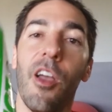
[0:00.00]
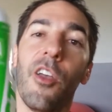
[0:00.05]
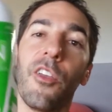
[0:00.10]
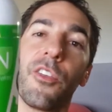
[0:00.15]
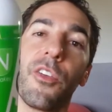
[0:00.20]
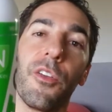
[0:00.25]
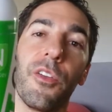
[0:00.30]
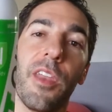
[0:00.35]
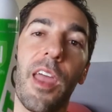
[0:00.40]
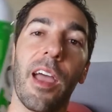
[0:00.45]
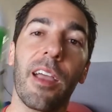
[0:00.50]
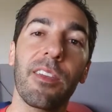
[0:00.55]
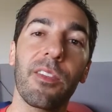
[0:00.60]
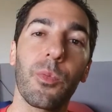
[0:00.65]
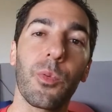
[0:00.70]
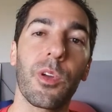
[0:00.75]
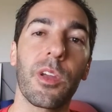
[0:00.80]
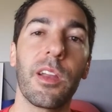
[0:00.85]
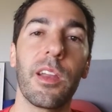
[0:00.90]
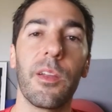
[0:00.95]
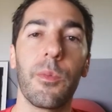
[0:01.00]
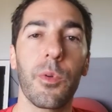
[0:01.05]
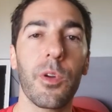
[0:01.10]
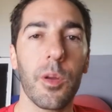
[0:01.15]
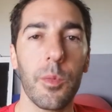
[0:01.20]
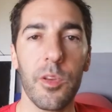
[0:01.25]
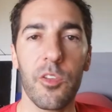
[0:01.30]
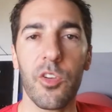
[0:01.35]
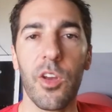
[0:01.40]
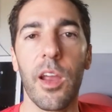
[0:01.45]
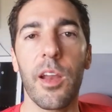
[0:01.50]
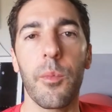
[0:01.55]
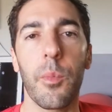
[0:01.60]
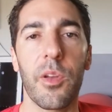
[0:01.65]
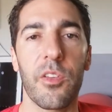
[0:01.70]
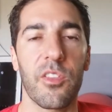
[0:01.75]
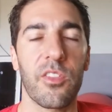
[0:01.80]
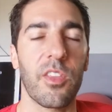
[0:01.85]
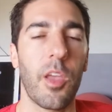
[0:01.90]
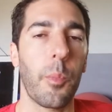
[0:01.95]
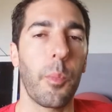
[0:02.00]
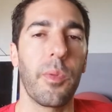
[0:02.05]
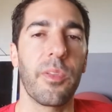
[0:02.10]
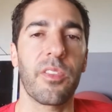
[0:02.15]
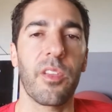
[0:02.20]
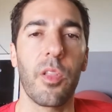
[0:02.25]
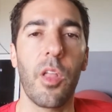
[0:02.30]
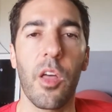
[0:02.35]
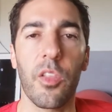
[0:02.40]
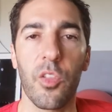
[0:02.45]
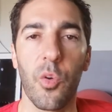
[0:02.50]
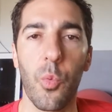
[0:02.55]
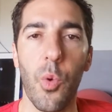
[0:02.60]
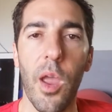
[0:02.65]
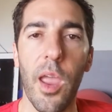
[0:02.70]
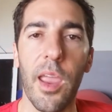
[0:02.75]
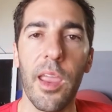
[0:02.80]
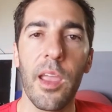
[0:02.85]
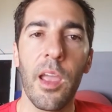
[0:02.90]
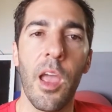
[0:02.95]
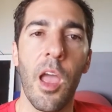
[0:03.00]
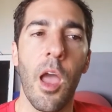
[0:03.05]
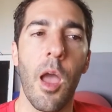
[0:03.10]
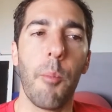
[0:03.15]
So next we're gonna be trying a bunch of supplements along the way,